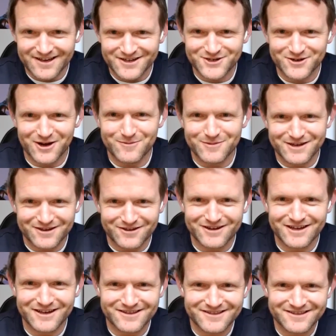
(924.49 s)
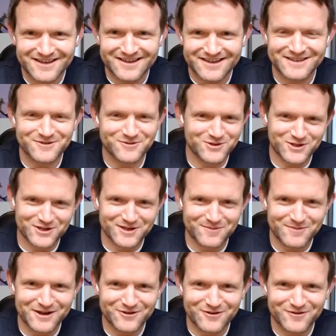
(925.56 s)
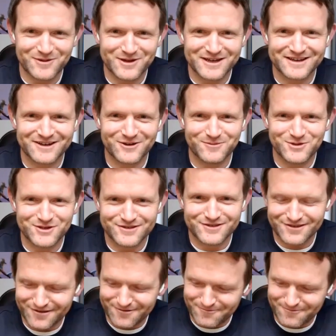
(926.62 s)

scrum and line out, and then it was just a matter of picking options?